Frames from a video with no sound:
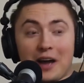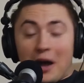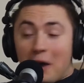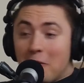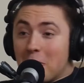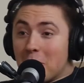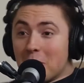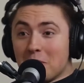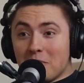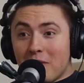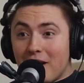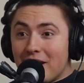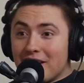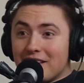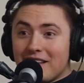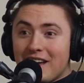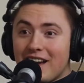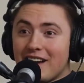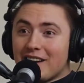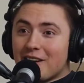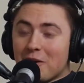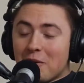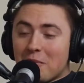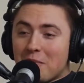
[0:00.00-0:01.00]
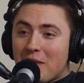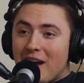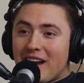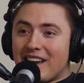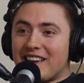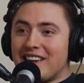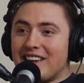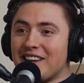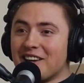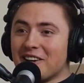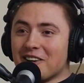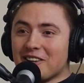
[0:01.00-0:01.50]
I wouldn't mind that, come
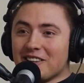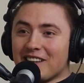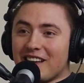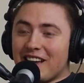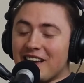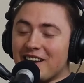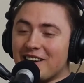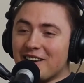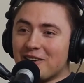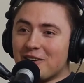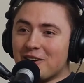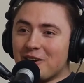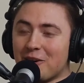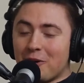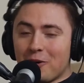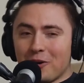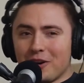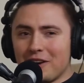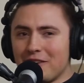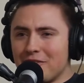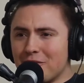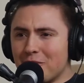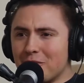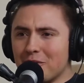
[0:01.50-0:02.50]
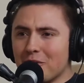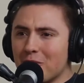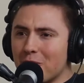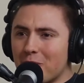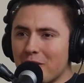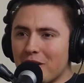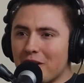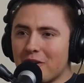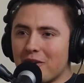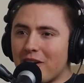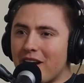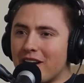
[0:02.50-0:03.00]
back a year later, or even the
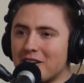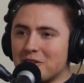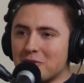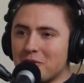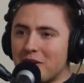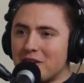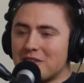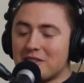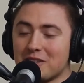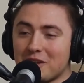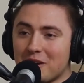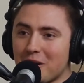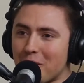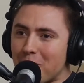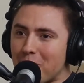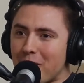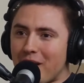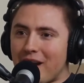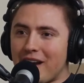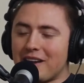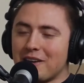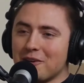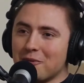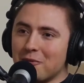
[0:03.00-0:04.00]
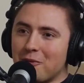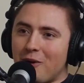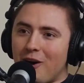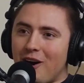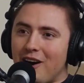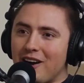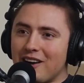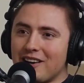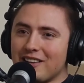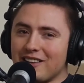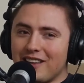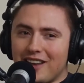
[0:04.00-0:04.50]
winter graduation, come back and
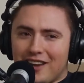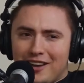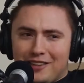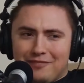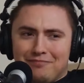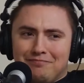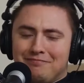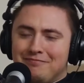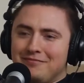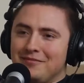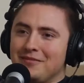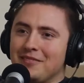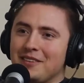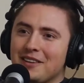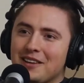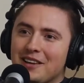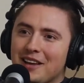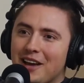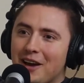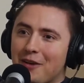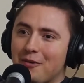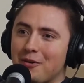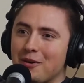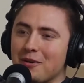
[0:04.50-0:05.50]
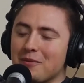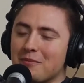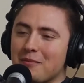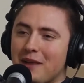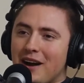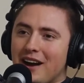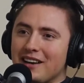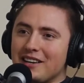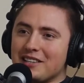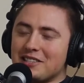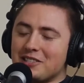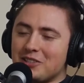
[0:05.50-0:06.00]
walk. Like, I wouldn't mind.